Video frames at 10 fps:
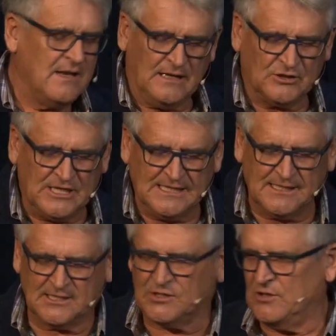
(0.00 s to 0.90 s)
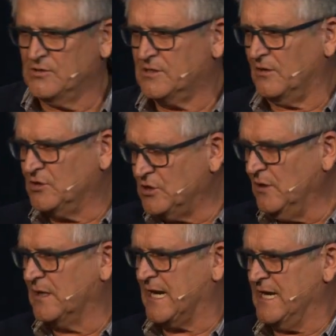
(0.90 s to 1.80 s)
Now, Jesus used on two
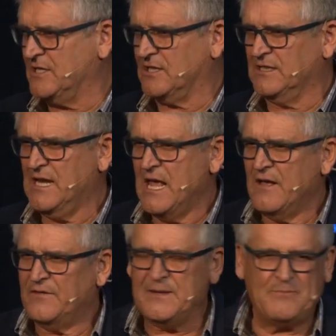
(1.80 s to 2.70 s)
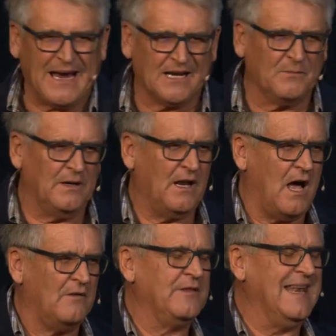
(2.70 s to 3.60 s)
occasions the parable
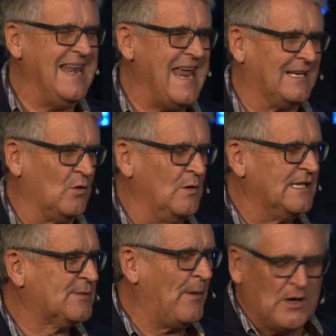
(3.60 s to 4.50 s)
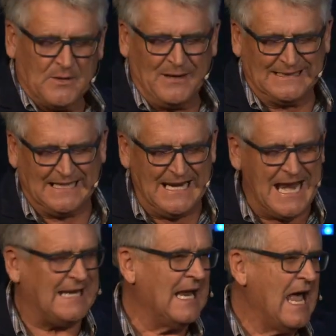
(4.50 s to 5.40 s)
of the net, or he spoke about the
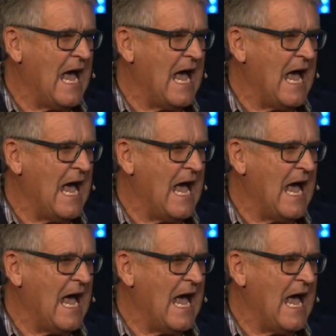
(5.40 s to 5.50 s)
net,